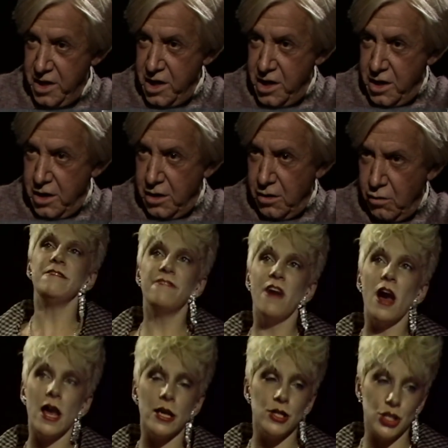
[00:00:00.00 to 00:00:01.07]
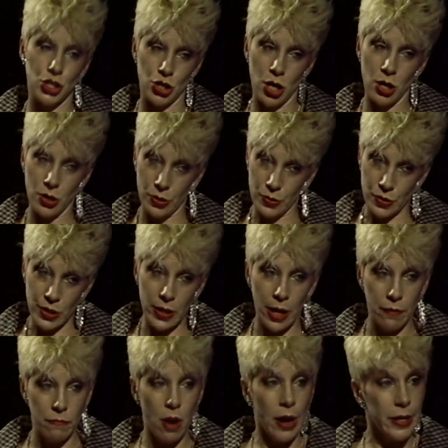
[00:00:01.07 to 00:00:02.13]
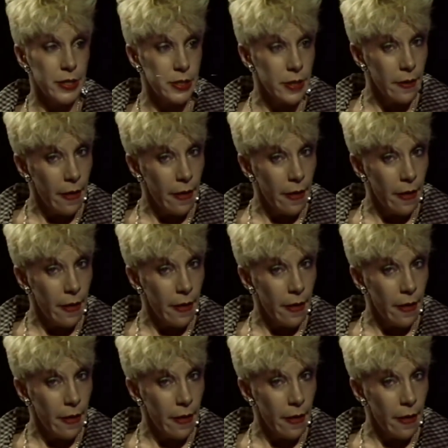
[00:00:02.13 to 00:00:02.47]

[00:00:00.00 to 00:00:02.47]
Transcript: Well, because I devise shows and I write.